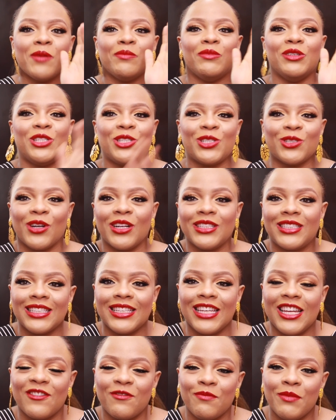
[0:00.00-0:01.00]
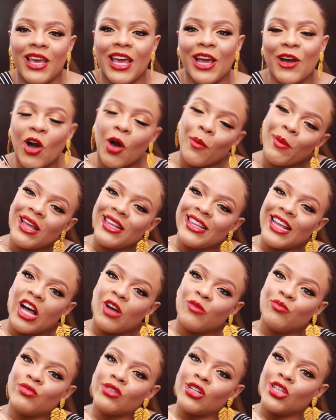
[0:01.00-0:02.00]
Be sure to leave me a comment
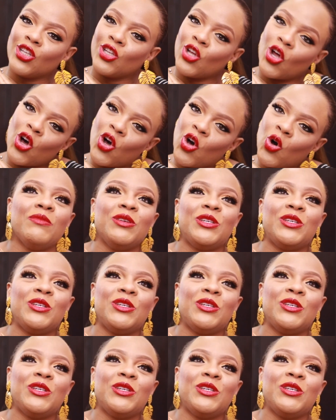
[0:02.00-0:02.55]
down below.